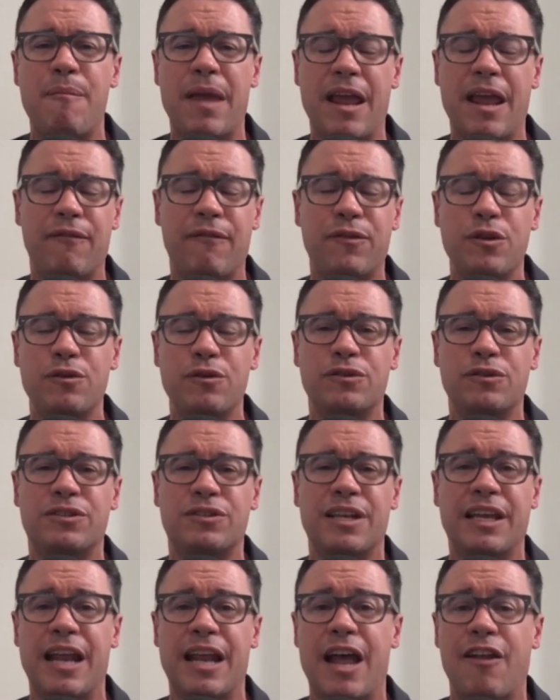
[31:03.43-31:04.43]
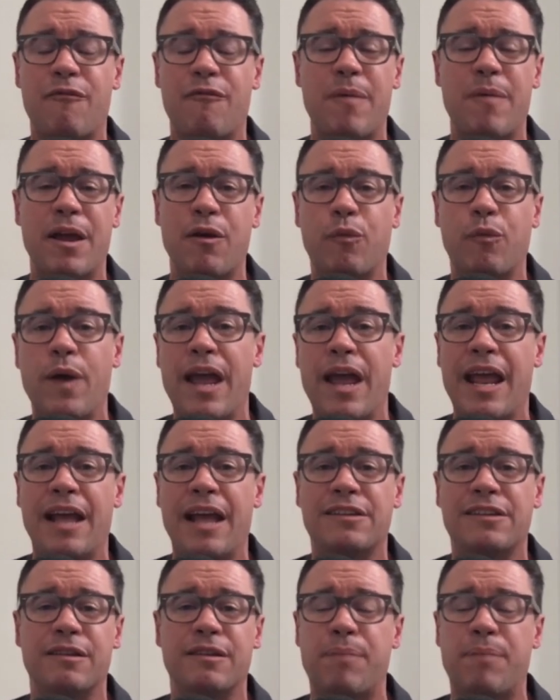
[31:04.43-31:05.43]
may have used to get out of my own way
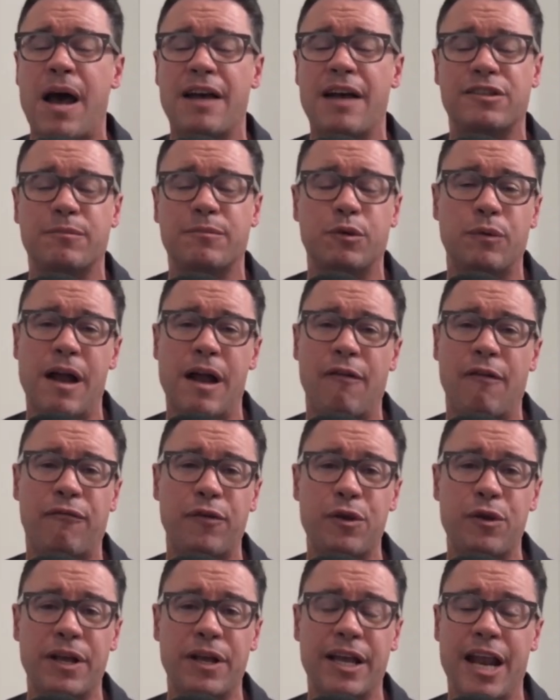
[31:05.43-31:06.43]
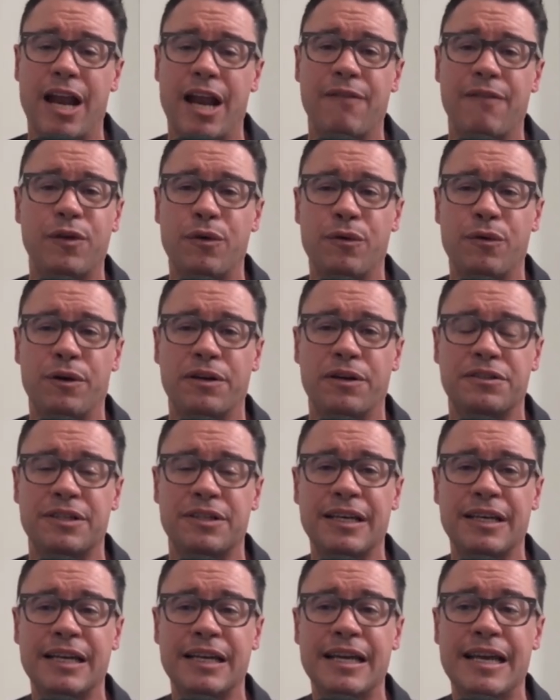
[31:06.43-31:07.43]
as a possible route for you to get out of yours
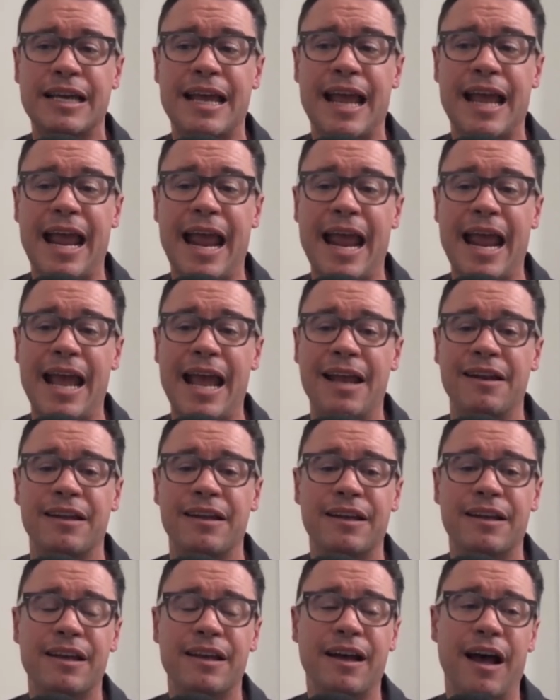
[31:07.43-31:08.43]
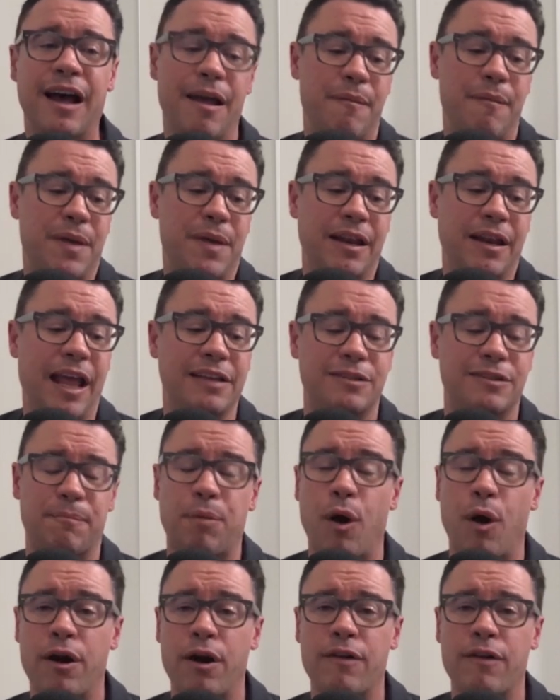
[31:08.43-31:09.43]
and I mean, as a
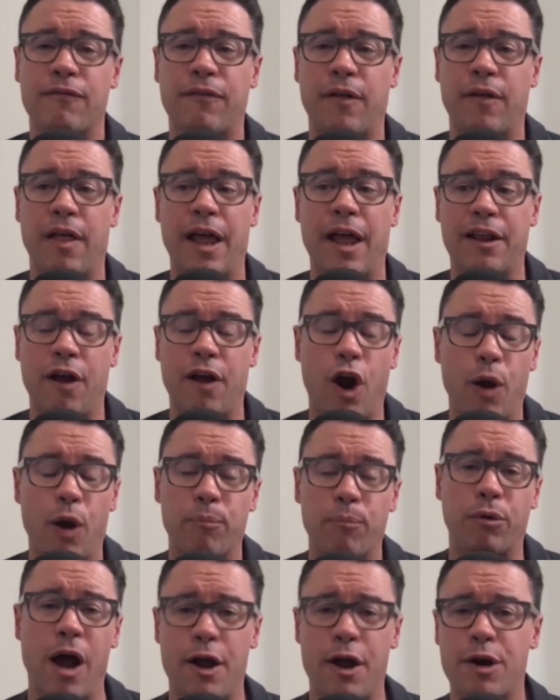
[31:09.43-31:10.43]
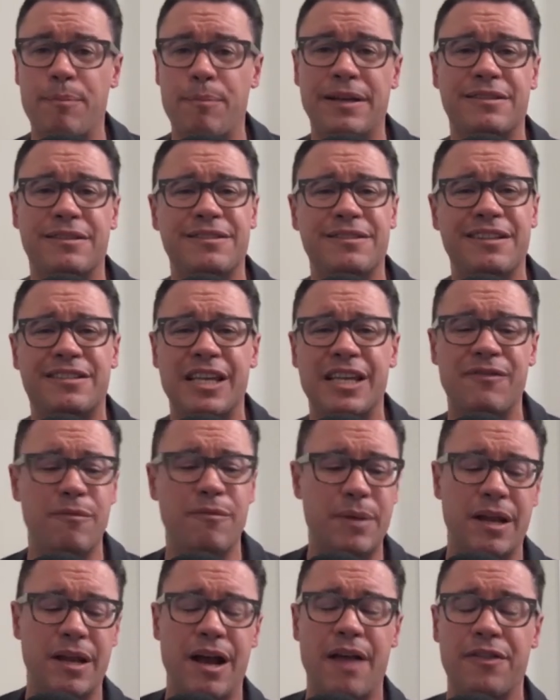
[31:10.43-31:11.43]
part of like our broader business, even
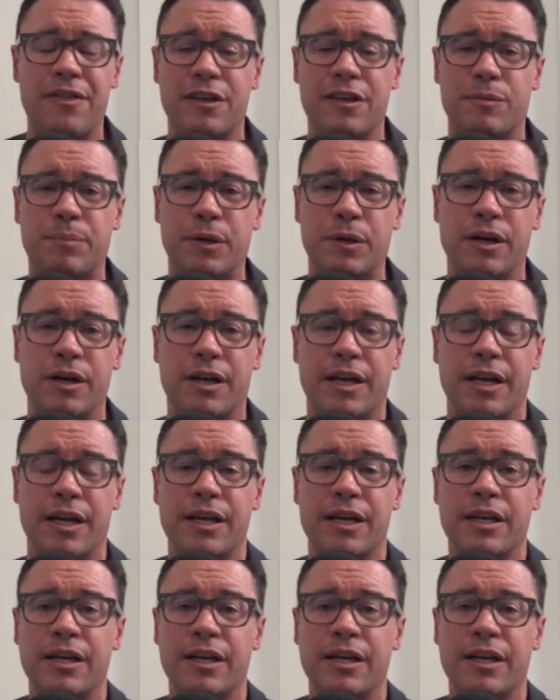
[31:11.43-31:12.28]
beyond this book,